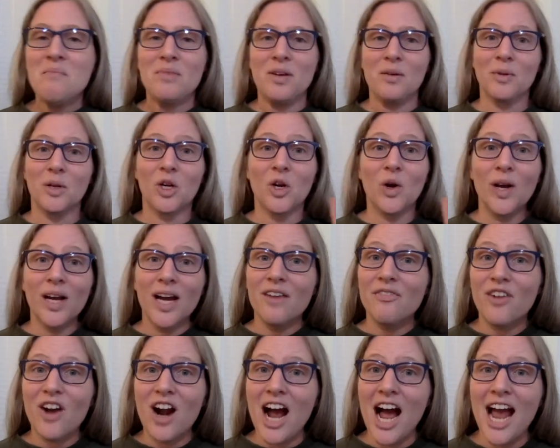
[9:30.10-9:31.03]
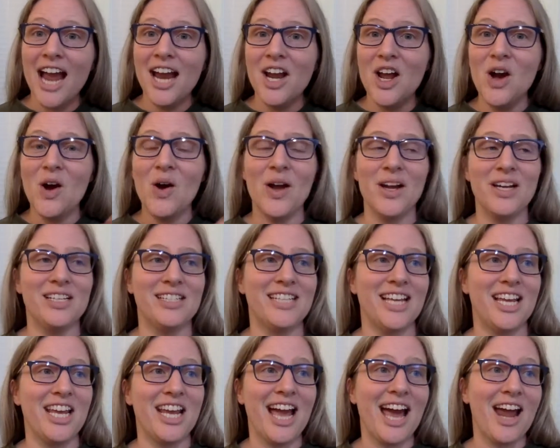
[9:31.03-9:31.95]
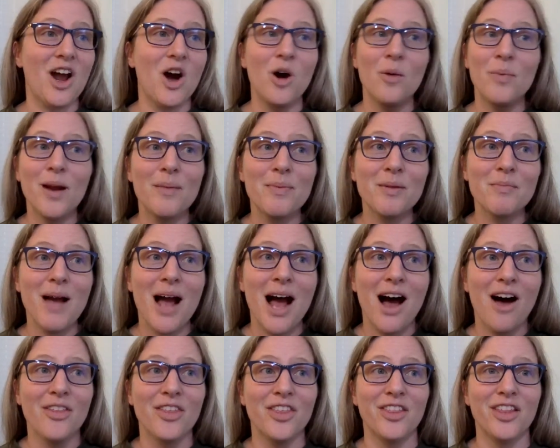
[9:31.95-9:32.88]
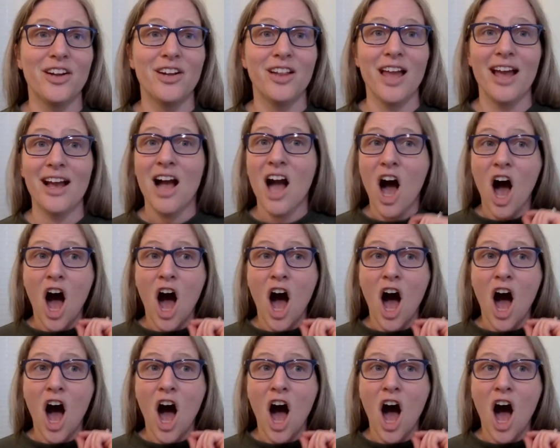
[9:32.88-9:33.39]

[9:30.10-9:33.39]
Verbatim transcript: people are going up for a high note and you say you got to open up your mouth and they're like